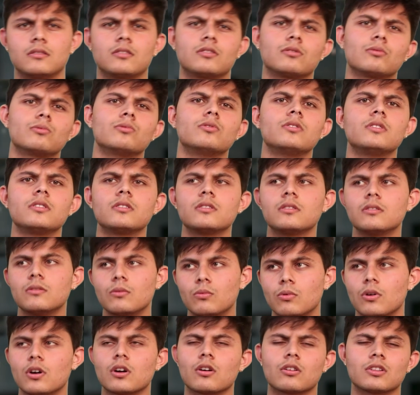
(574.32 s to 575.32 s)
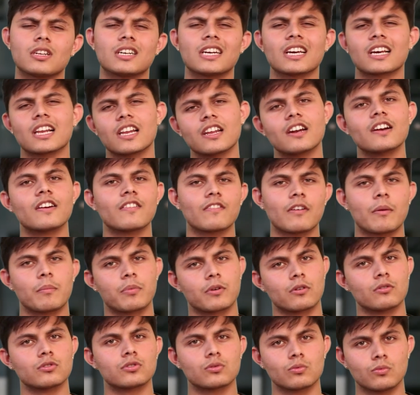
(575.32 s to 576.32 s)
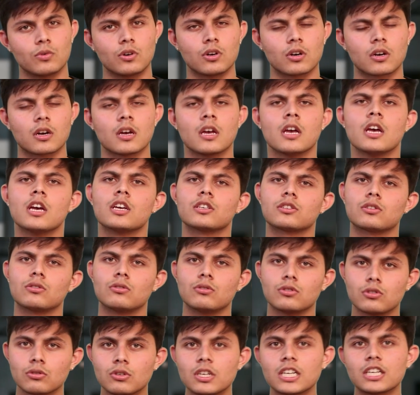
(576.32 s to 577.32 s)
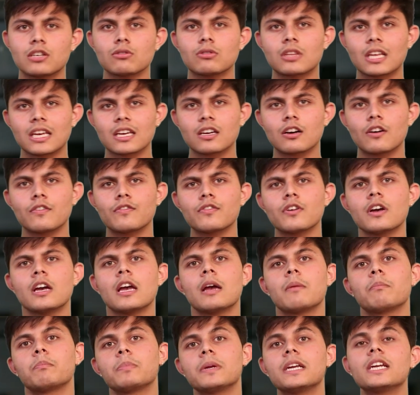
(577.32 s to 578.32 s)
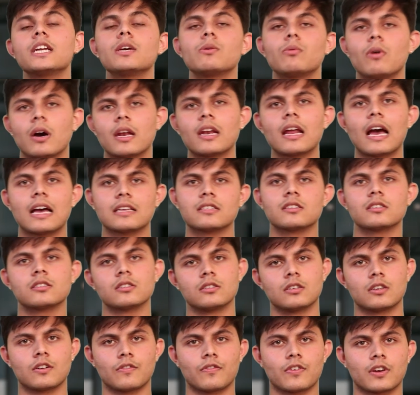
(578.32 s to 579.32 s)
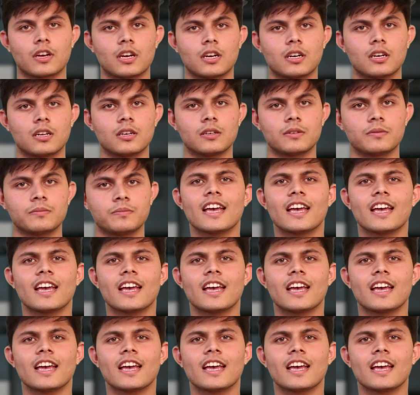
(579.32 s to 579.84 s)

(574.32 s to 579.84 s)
tool work or the declarative approach work. So you need to think of PD1 as a certificate.